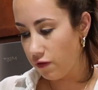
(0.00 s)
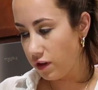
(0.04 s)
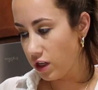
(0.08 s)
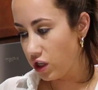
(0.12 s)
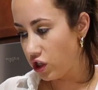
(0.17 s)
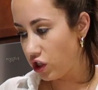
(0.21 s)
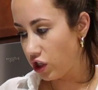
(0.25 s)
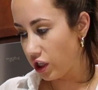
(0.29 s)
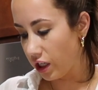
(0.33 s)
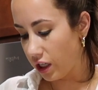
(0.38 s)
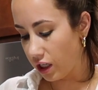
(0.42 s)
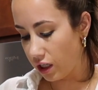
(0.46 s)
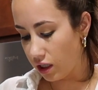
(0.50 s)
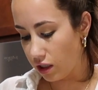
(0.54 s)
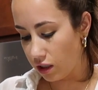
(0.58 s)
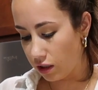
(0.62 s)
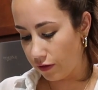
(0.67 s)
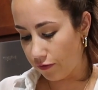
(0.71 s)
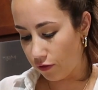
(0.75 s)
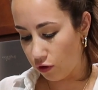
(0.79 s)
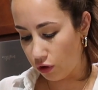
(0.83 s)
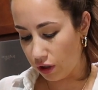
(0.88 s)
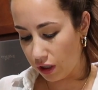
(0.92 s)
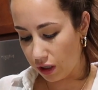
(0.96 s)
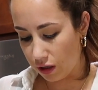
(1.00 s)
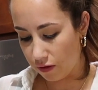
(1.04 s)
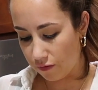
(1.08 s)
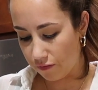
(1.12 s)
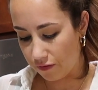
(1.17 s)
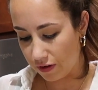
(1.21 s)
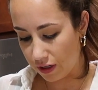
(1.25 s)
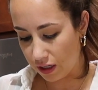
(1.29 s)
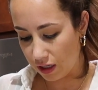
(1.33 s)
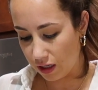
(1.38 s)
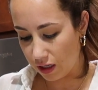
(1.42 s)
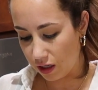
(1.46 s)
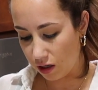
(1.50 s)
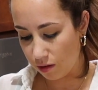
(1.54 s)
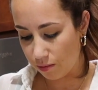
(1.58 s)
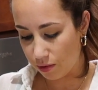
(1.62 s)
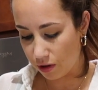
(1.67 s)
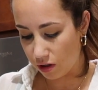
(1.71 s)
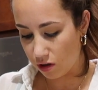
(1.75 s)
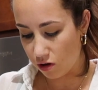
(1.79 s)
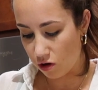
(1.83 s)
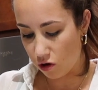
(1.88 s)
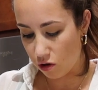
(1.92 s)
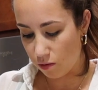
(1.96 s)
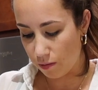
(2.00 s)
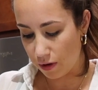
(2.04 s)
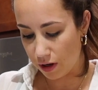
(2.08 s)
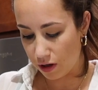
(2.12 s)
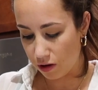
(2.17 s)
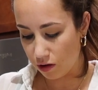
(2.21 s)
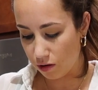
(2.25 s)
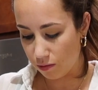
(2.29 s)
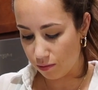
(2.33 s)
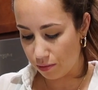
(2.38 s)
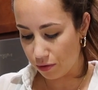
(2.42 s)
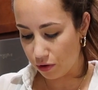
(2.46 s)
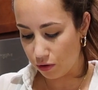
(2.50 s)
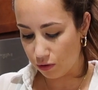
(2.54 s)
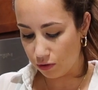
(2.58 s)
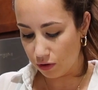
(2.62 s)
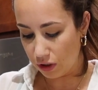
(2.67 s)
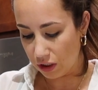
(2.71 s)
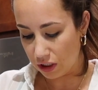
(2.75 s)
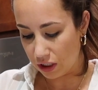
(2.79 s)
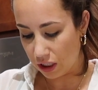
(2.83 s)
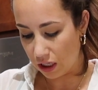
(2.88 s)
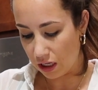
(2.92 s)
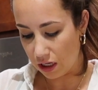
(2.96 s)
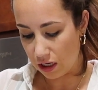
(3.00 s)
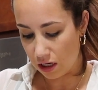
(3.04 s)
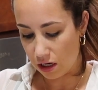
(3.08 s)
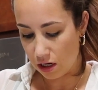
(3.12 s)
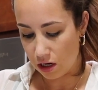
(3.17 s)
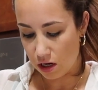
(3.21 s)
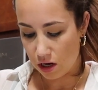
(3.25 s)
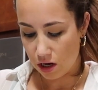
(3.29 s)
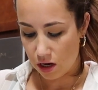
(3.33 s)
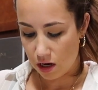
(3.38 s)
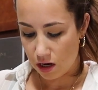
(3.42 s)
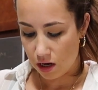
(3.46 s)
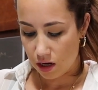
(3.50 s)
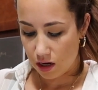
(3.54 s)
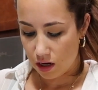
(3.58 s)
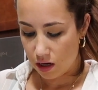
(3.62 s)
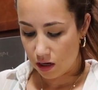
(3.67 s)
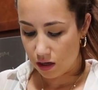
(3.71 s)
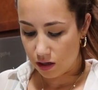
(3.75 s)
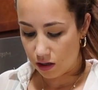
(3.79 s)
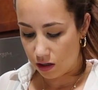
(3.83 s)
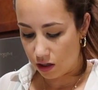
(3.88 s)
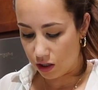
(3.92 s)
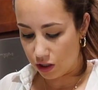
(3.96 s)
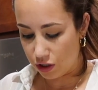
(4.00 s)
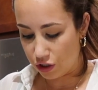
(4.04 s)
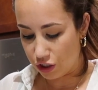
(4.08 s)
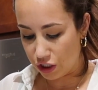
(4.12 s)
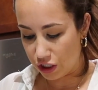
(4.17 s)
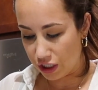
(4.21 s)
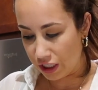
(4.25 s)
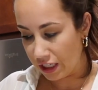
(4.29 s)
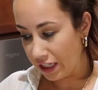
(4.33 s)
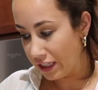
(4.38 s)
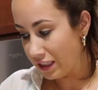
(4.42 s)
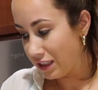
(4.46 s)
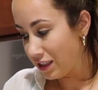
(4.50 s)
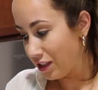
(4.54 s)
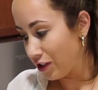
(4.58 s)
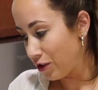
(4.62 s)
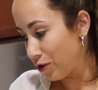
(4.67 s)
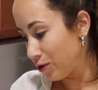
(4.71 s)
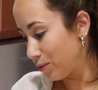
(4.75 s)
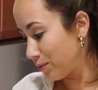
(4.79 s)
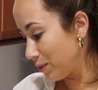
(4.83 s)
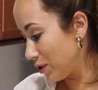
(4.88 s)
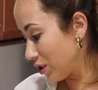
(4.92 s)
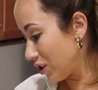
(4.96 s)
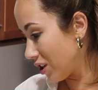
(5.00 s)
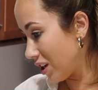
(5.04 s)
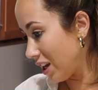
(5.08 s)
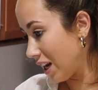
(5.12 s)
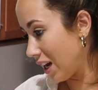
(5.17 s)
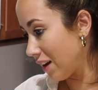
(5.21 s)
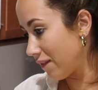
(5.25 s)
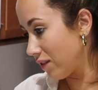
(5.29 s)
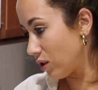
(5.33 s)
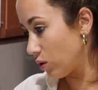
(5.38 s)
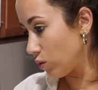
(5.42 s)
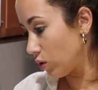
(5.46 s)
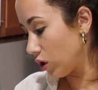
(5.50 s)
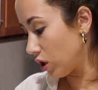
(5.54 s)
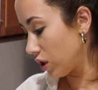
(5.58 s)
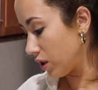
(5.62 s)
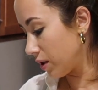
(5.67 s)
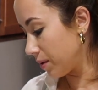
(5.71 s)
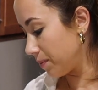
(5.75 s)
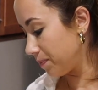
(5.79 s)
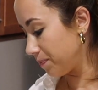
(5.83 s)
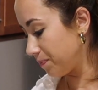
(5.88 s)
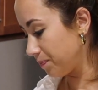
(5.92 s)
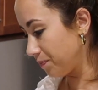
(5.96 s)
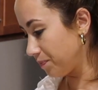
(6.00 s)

the chicken is fully gonna fit in here, but all my other bowls are dirty, so it's gonna have to work.